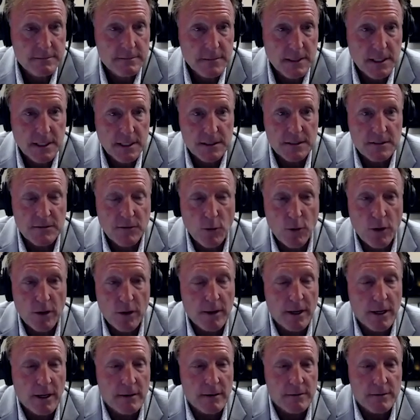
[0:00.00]
is 40
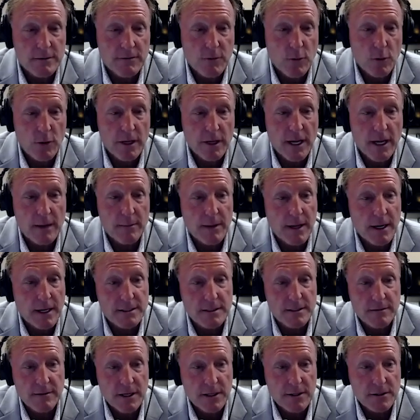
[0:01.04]
minute, 48 minutes
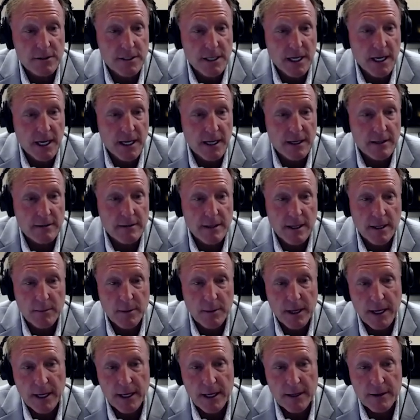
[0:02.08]
of understanding like
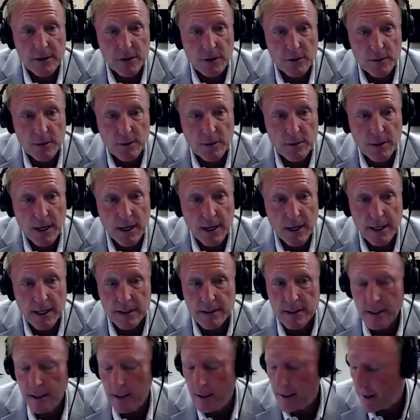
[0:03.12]
pain in the human body.
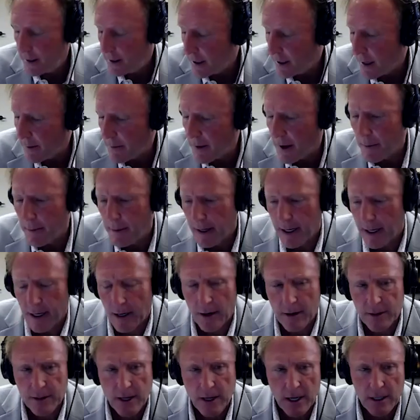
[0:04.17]
Now, I'm not picking
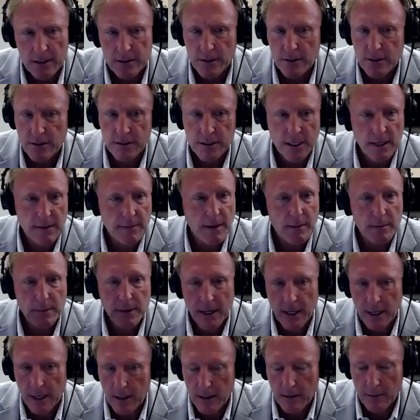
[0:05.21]
on doctors and I'm not
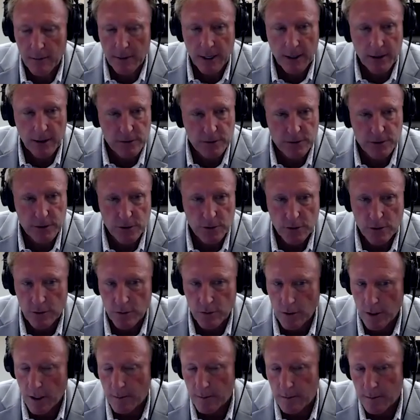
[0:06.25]
picking on medical school.
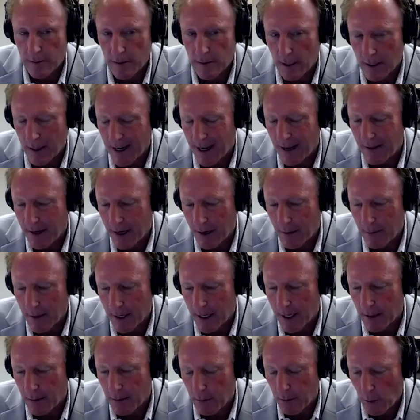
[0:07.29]
What I'm, I think I'm
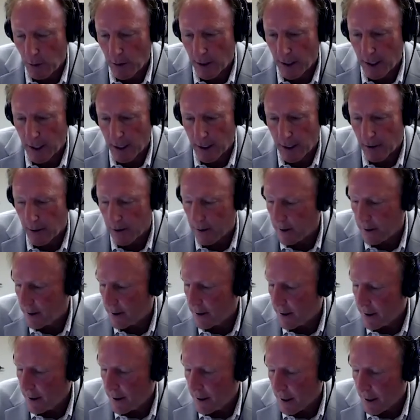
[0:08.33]
making a point here.
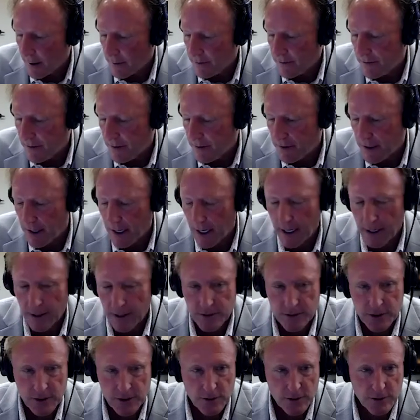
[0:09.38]
I'm 58
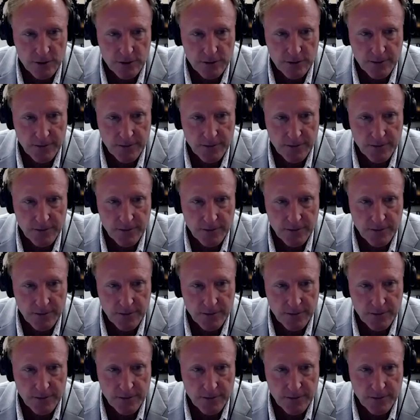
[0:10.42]
years old